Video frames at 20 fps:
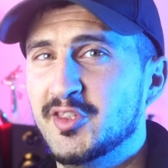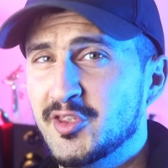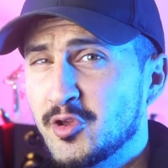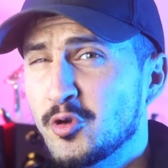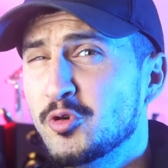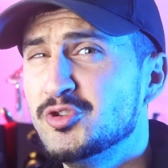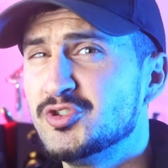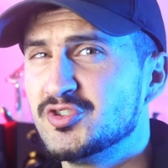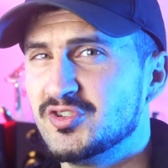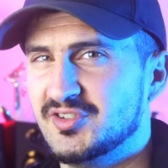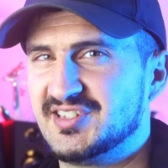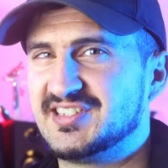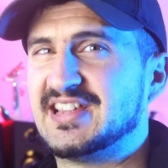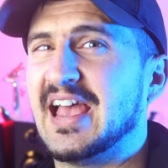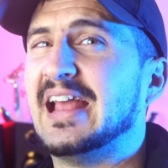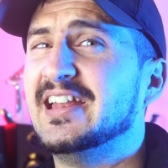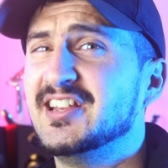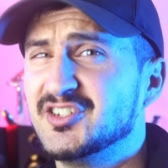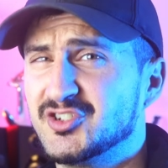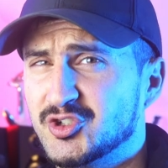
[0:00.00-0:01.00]
Use
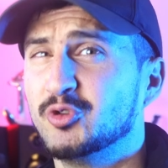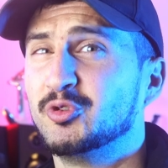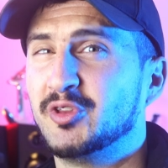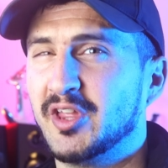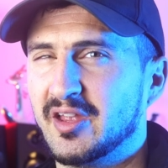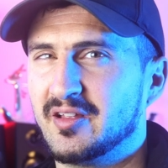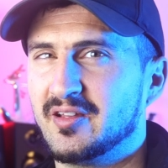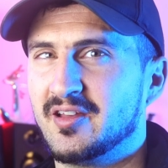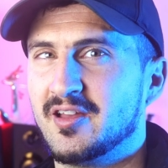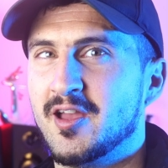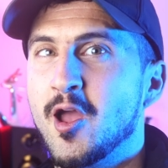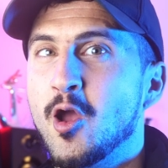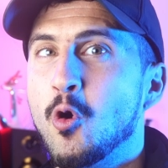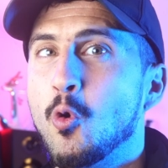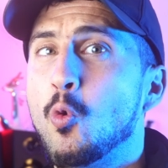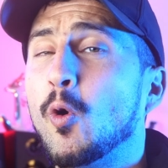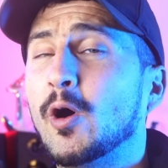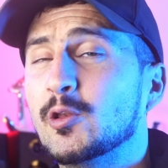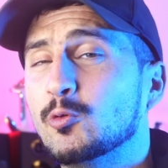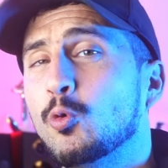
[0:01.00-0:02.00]
silent shooting.
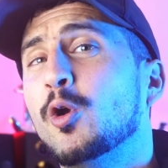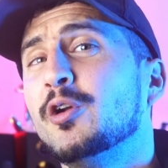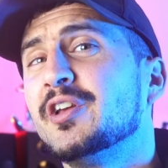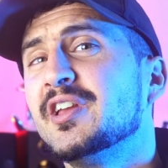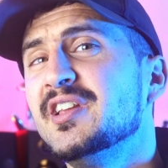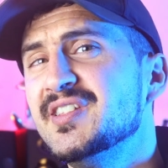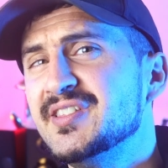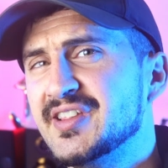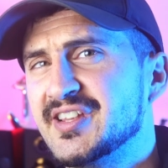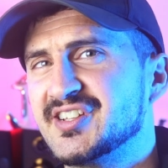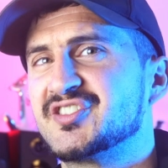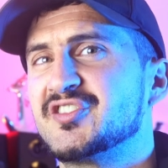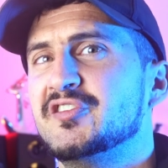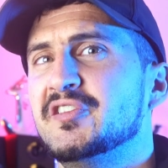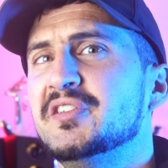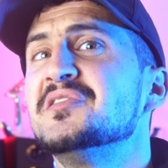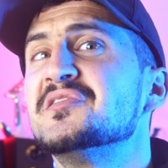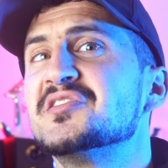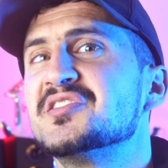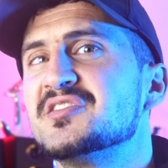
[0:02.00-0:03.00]
While walking in the
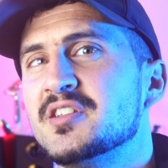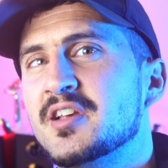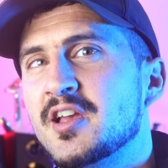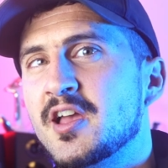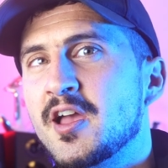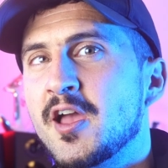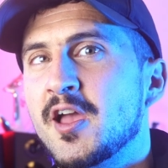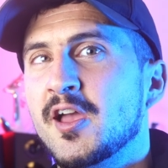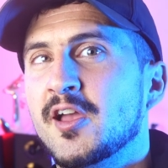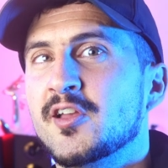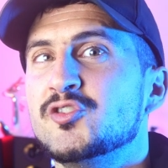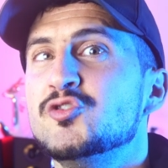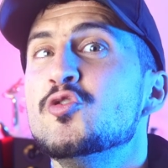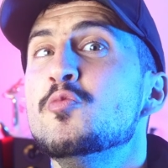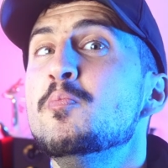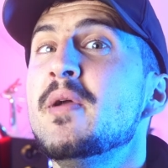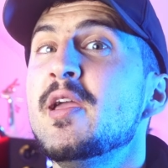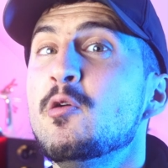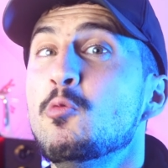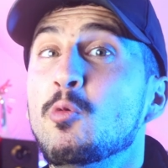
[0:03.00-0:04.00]
streets,
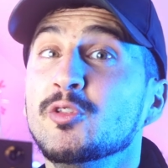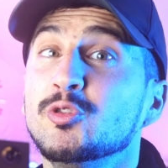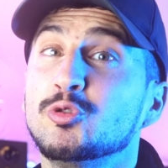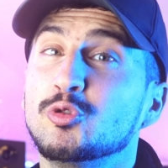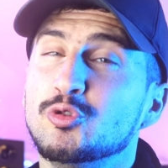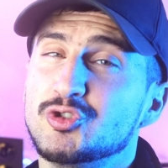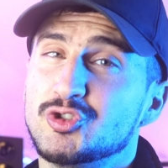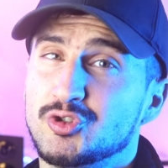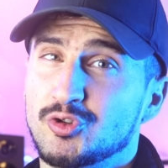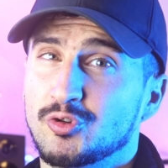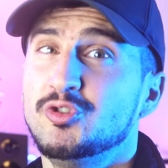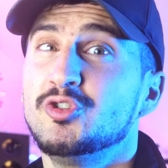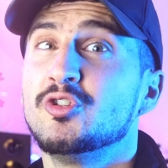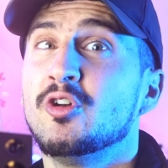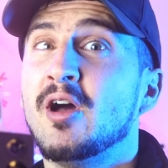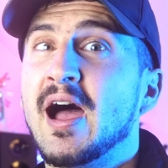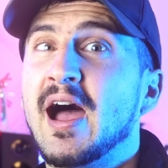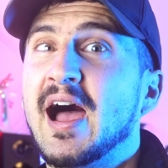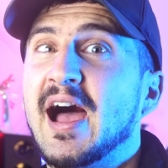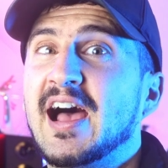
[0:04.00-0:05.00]
you may want to shoot
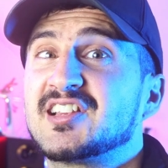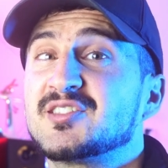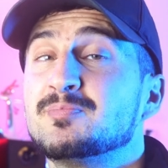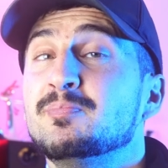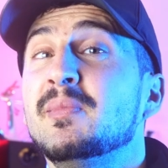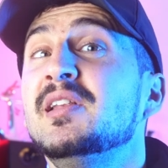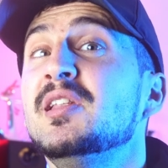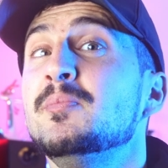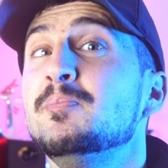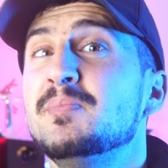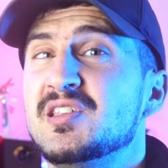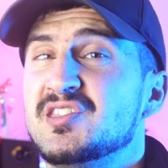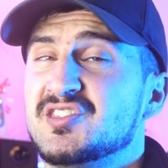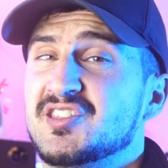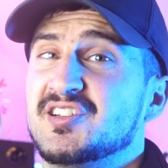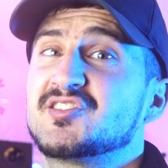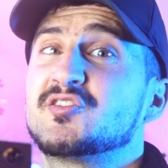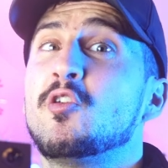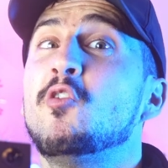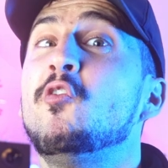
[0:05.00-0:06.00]
as many pictures